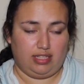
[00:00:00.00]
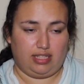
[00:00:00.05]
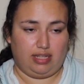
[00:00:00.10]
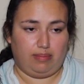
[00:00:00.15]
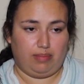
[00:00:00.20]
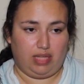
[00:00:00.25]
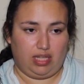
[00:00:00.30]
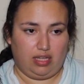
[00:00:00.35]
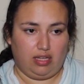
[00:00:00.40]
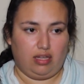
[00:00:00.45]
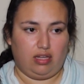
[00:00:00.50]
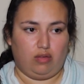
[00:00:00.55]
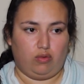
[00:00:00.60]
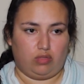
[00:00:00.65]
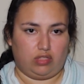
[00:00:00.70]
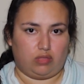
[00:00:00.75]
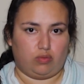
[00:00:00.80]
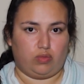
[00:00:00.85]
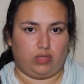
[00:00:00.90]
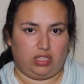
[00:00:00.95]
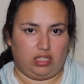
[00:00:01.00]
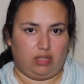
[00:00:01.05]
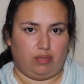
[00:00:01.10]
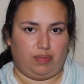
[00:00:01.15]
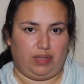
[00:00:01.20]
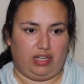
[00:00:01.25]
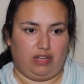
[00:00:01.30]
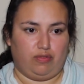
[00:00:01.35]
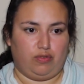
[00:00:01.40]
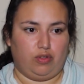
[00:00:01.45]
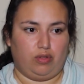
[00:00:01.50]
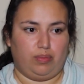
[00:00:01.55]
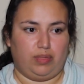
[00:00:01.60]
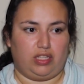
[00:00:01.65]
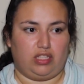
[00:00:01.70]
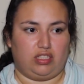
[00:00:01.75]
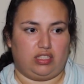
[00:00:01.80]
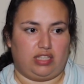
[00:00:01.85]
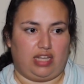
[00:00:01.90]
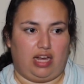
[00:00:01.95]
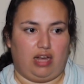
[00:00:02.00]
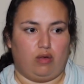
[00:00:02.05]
To me, it was really painful because